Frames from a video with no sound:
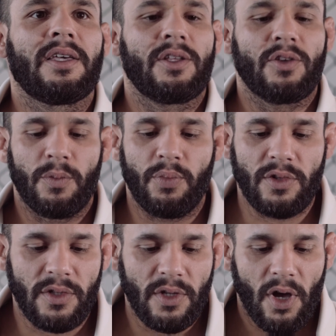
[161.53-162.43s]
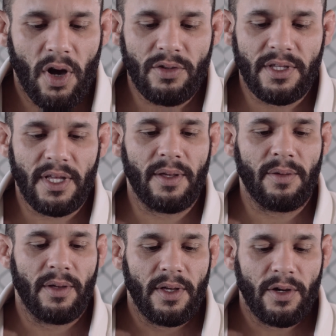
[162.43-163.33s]
you know, you put all the
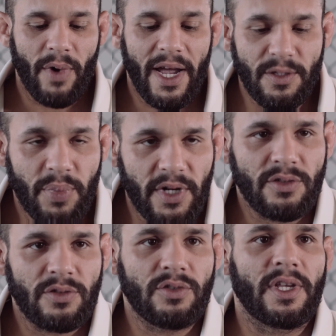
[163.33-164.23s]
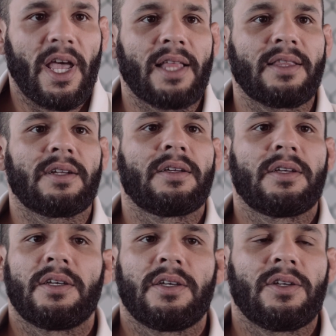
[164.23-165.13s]
right persons together,
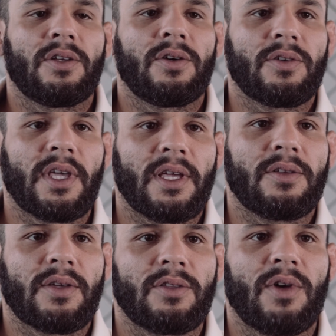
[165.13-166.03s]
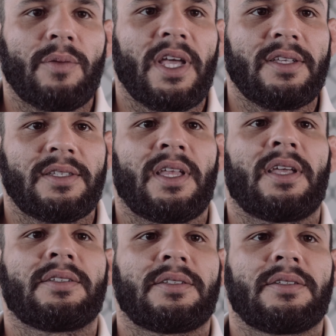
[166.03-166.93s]
you know, you can do amazing things.